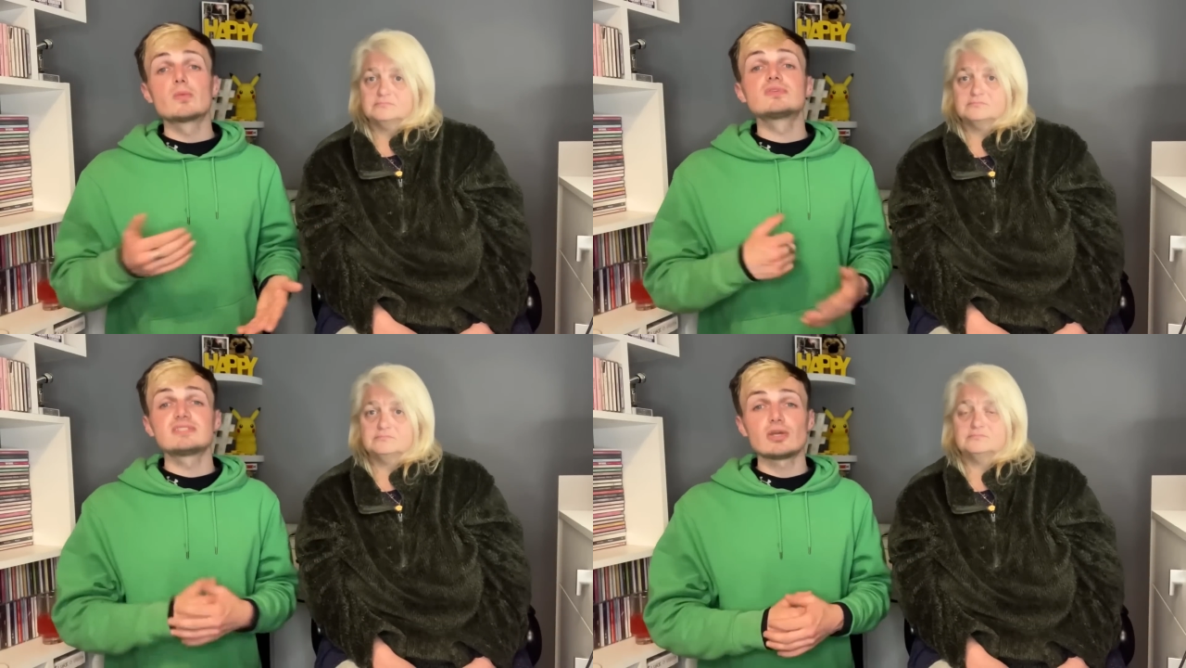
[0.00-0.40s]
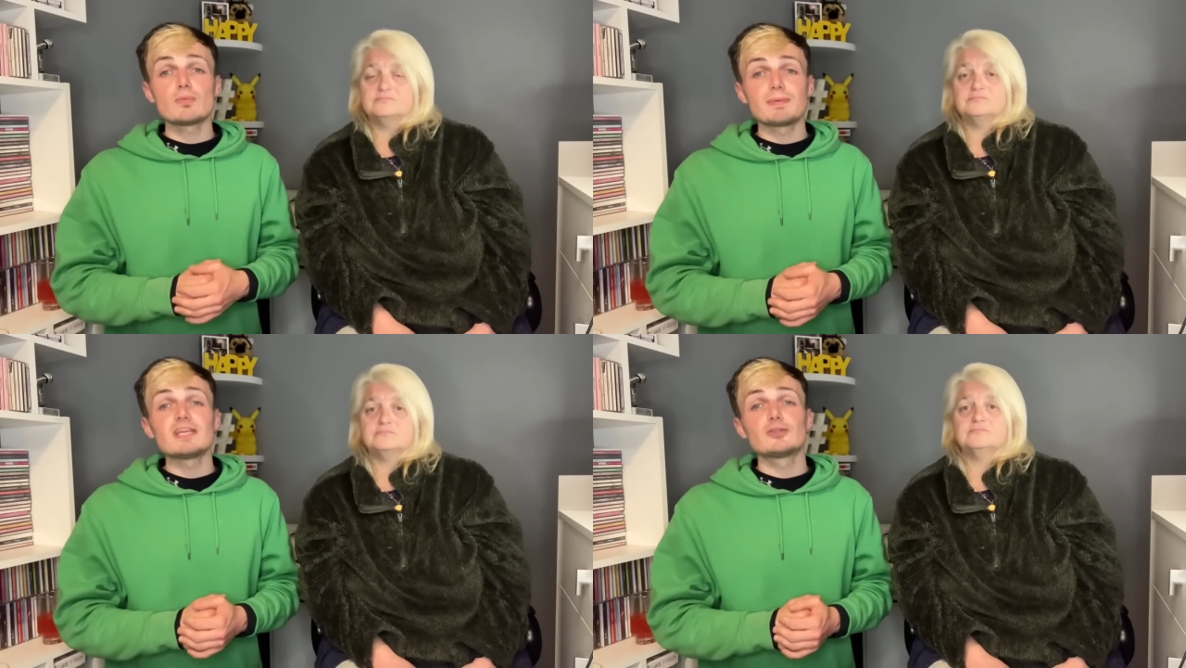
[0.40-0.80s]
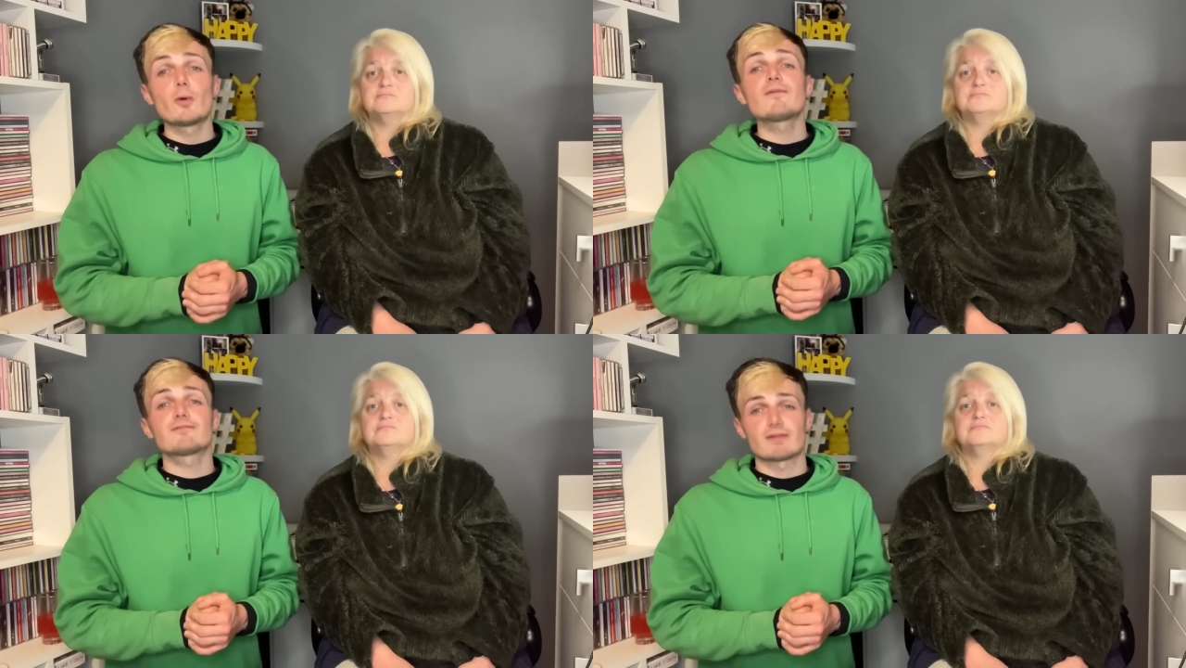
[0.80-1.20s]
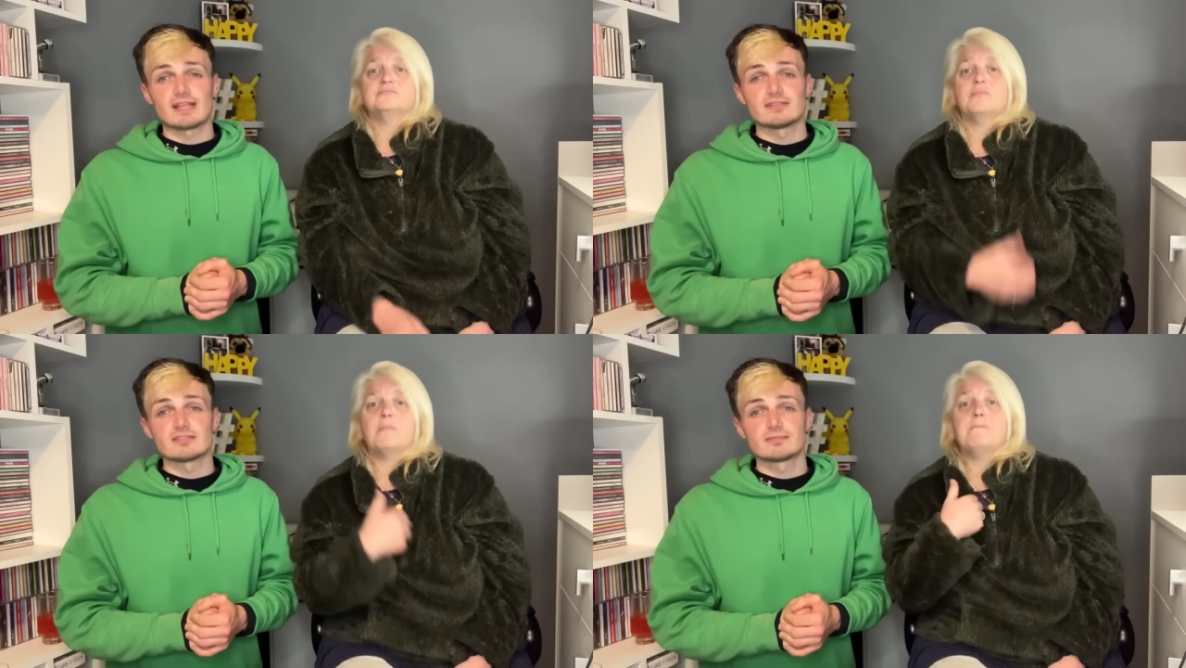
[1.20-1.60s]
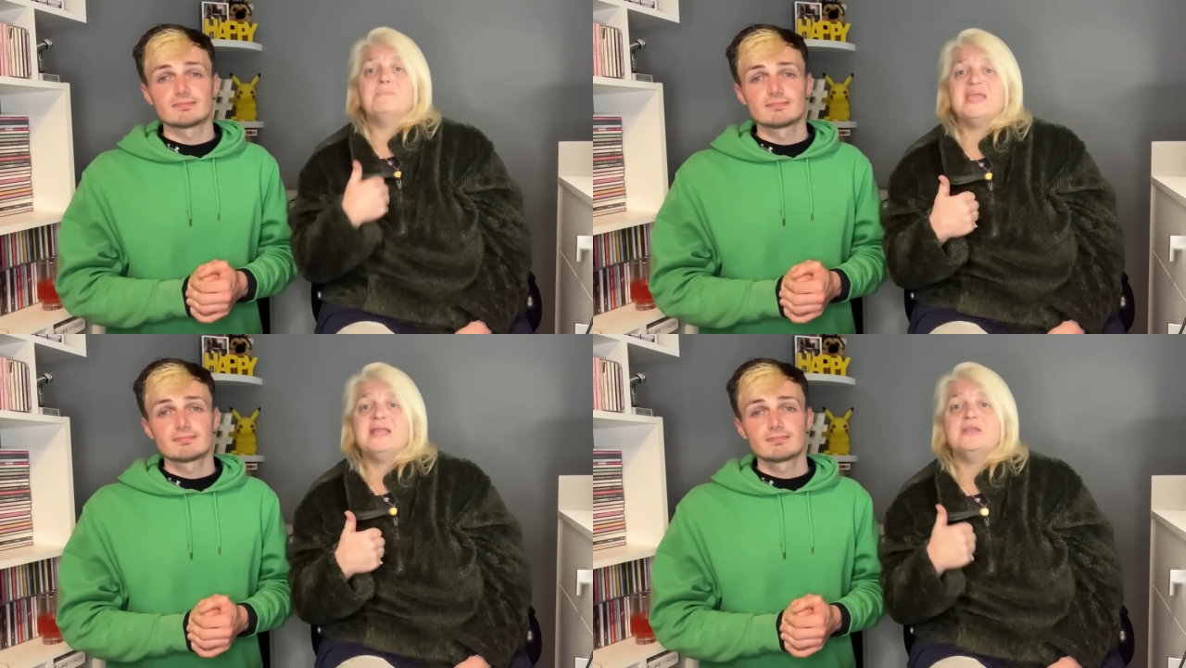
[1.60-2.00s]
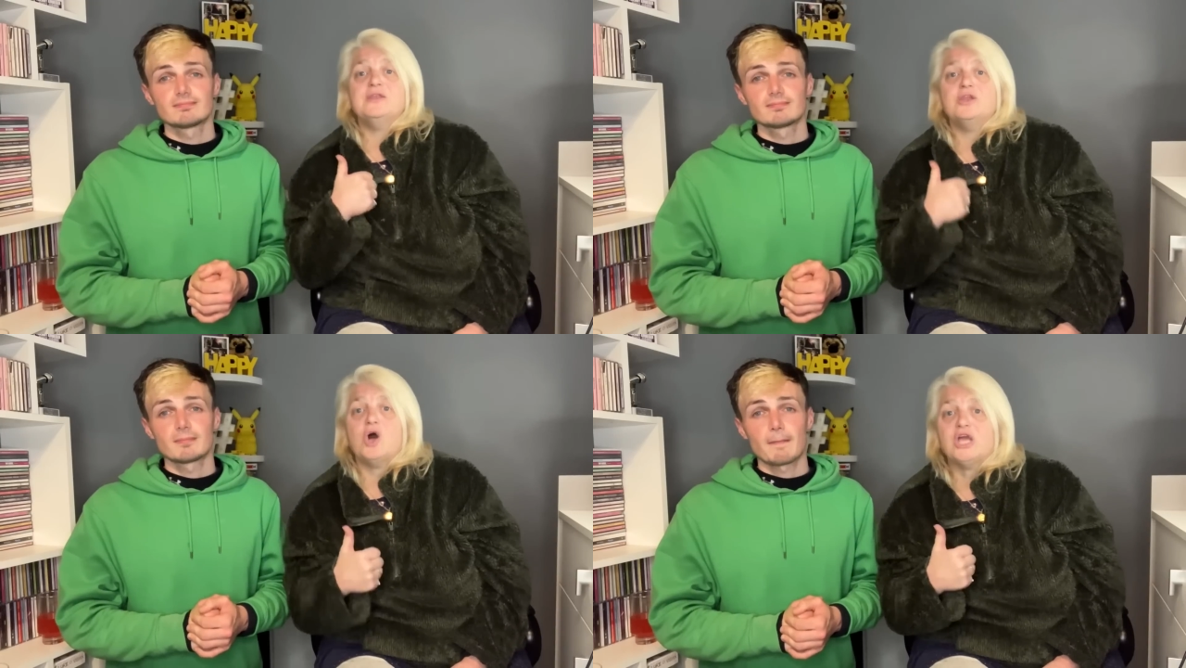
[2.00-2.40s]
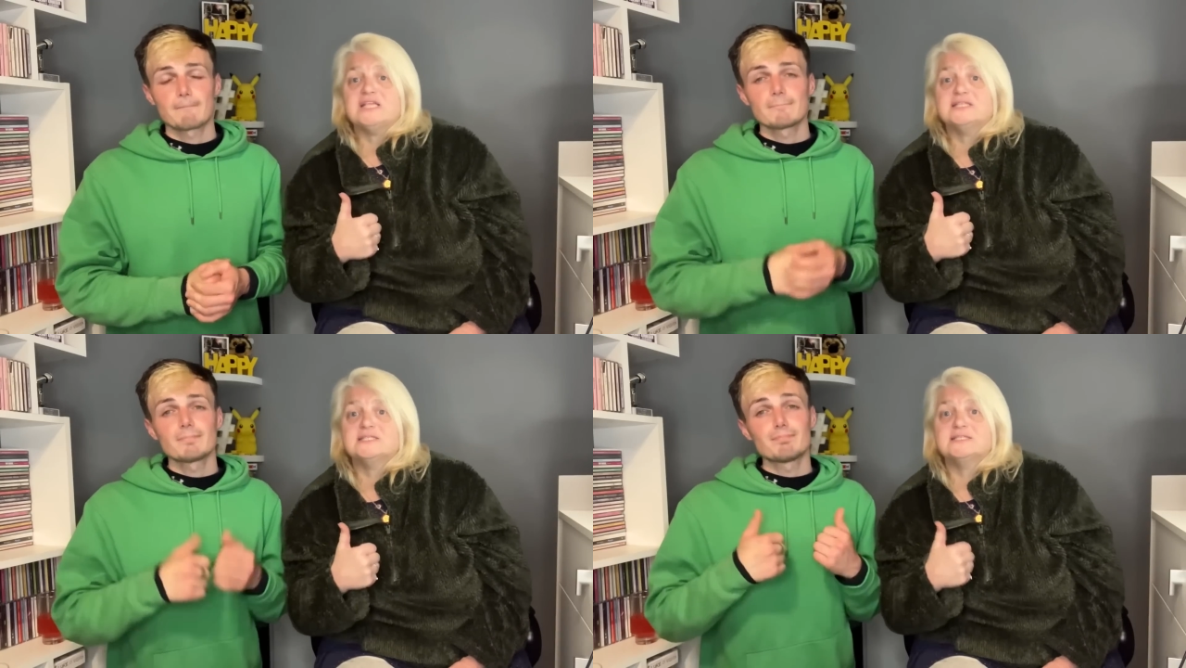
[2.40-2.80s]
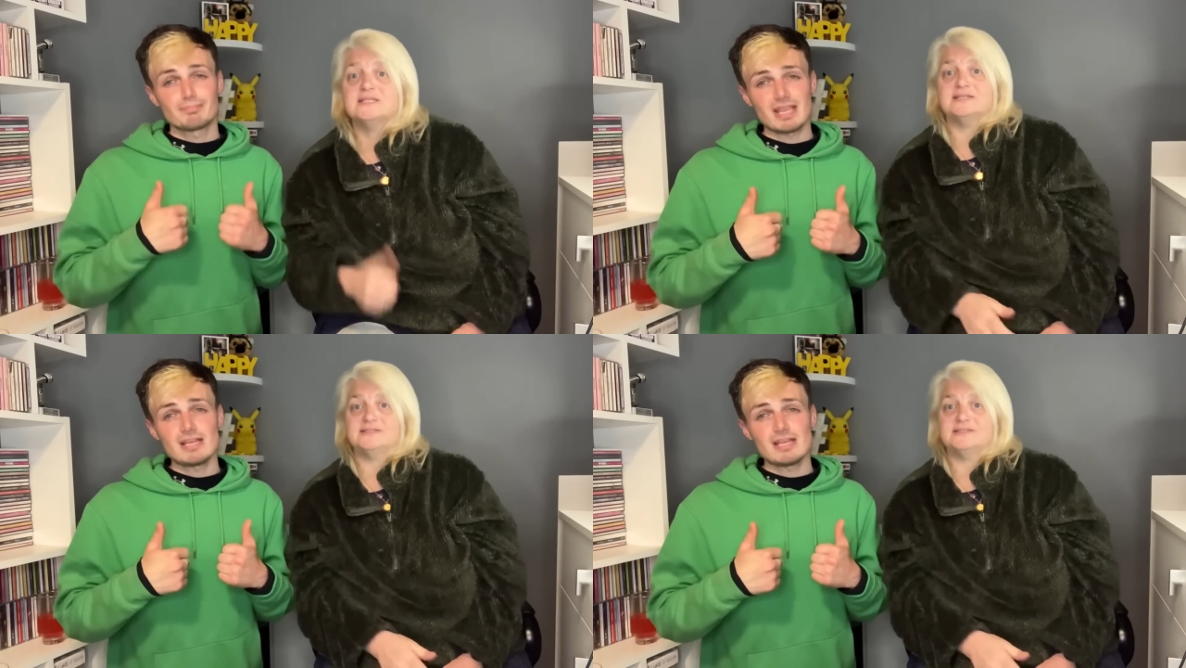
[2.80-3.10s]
Speaker 1: We will still be your friends. Be nice. Be